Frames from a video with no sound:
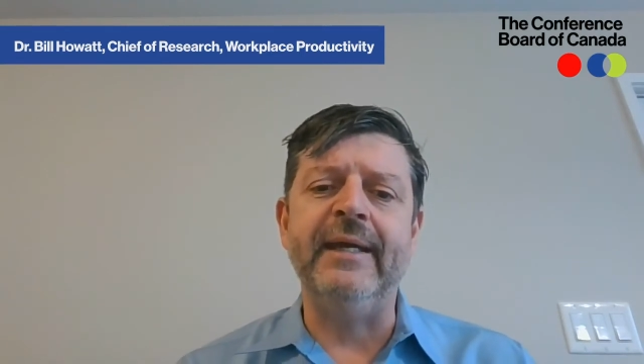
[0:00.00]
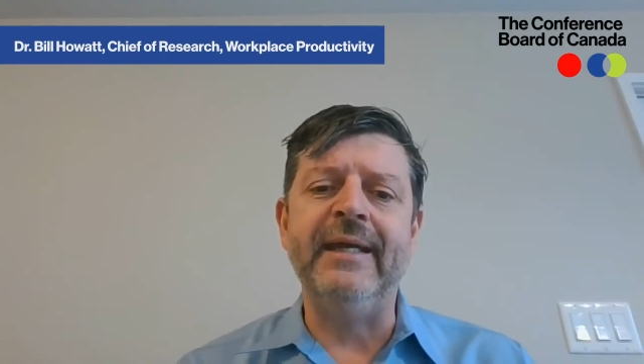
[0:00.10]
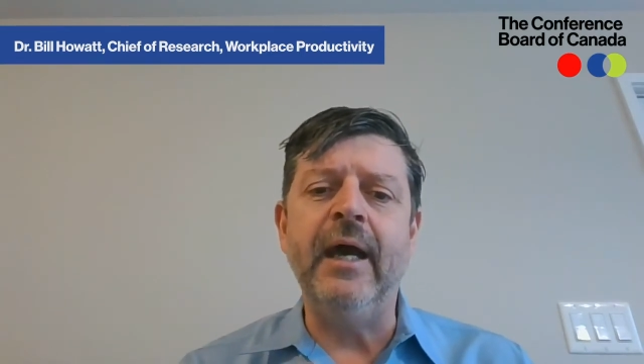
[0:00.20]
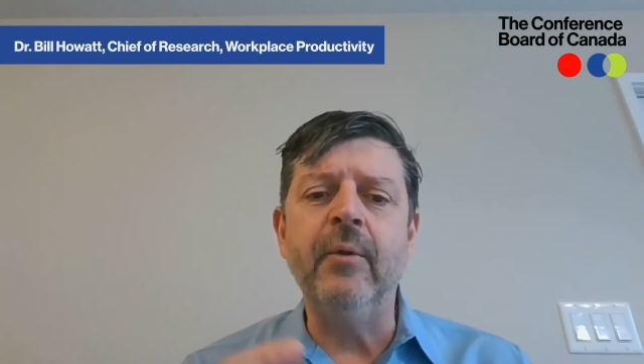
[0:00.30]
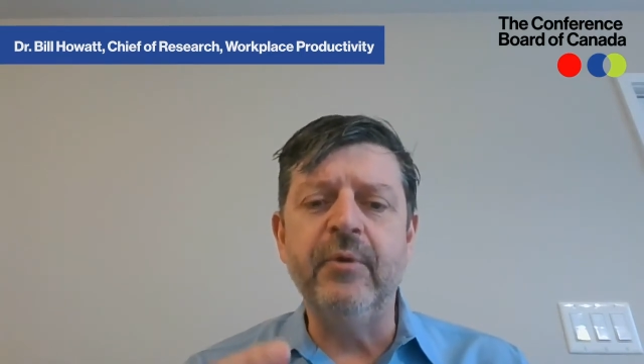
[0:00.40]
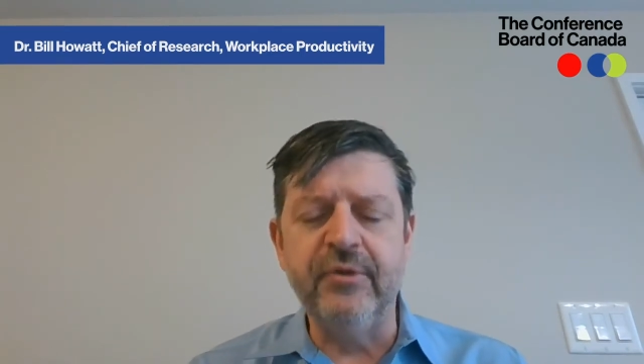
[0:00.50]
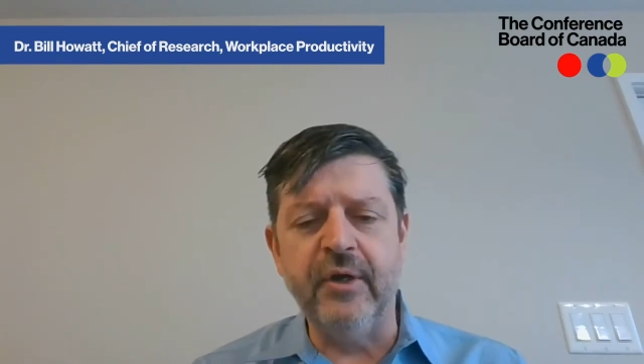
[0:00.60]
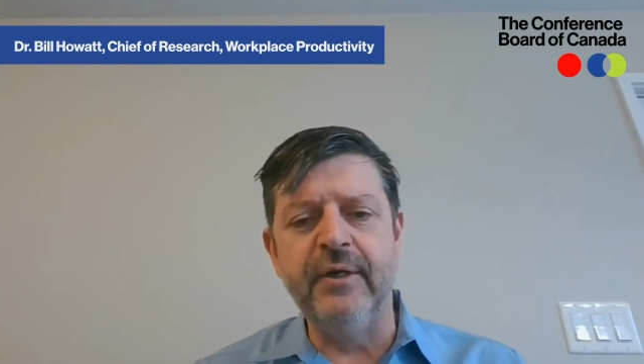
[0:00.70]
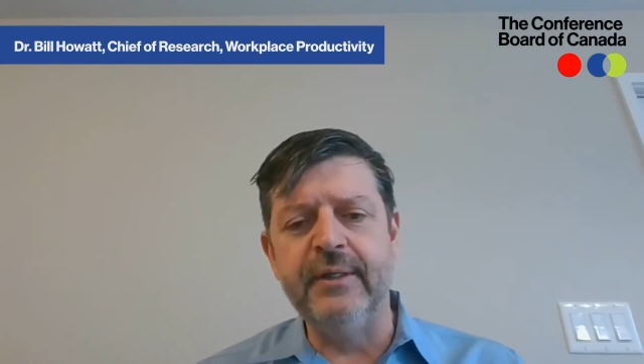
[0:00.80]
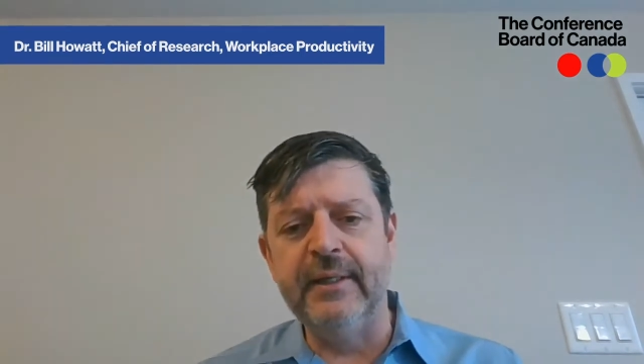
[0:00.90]
Now we're
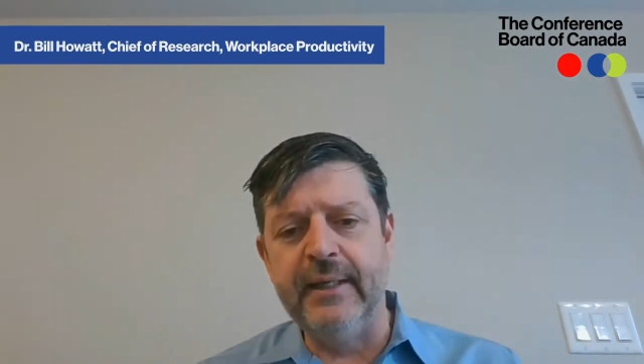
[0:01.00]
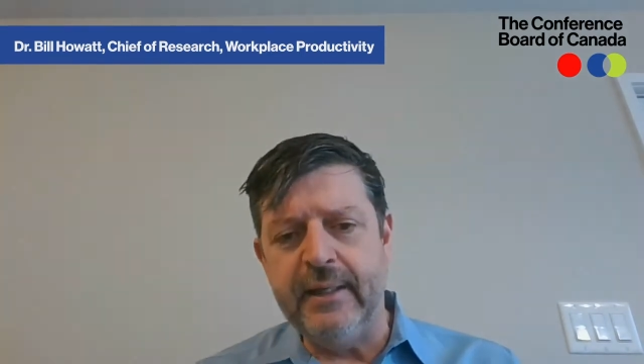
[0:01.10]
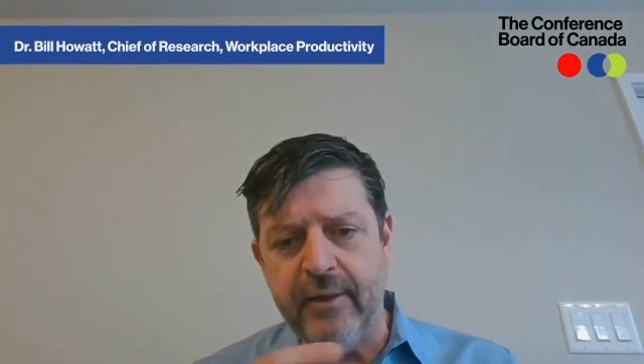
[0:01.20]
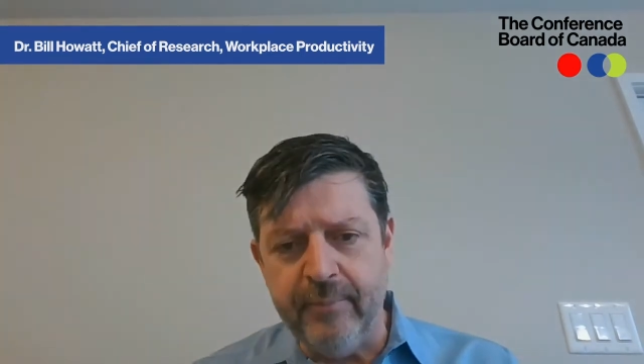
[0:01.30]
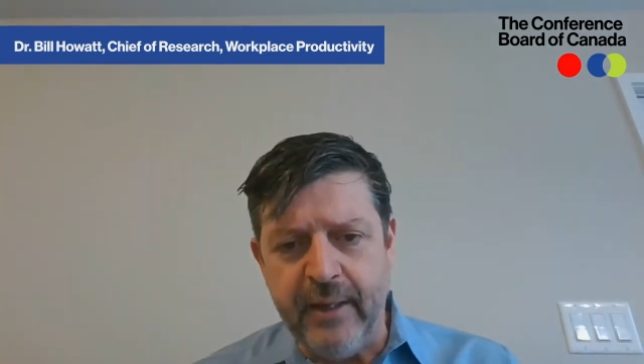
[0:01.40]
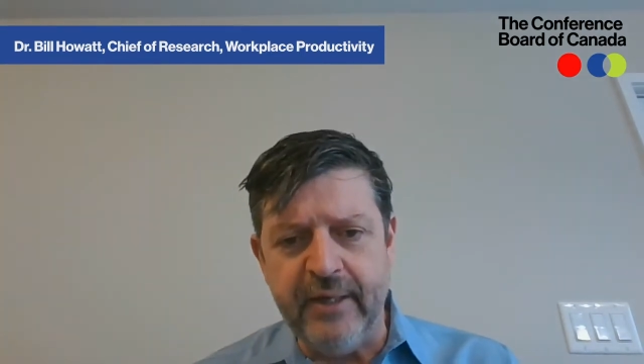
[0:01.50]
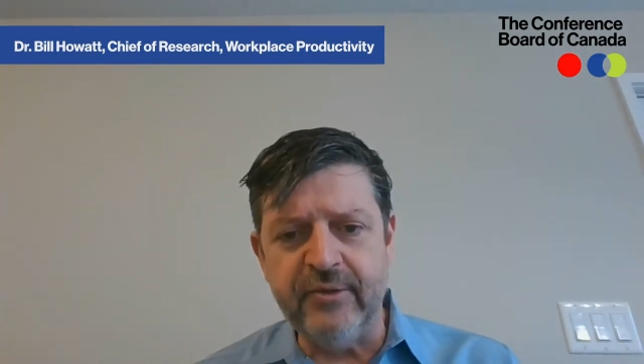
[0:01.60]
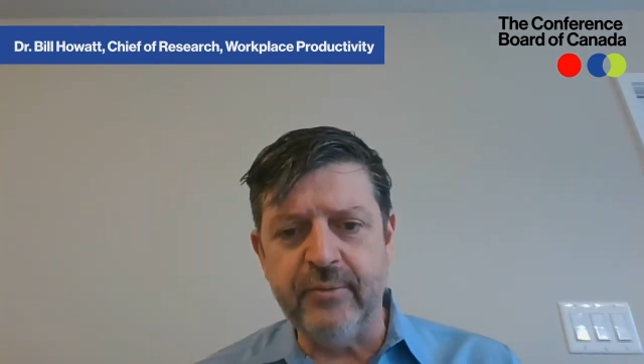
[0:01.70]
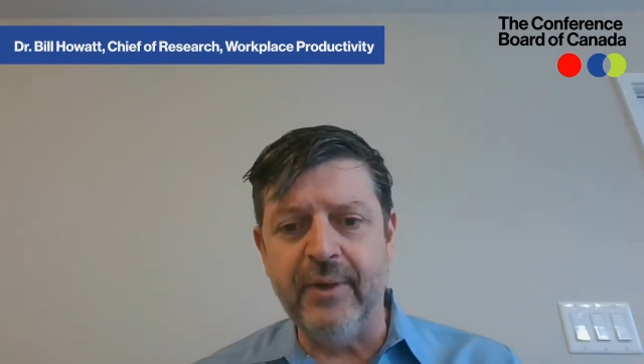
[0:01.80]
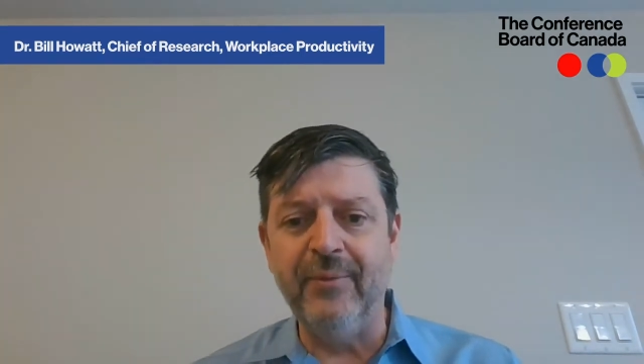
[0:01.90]
starting to get our minds around.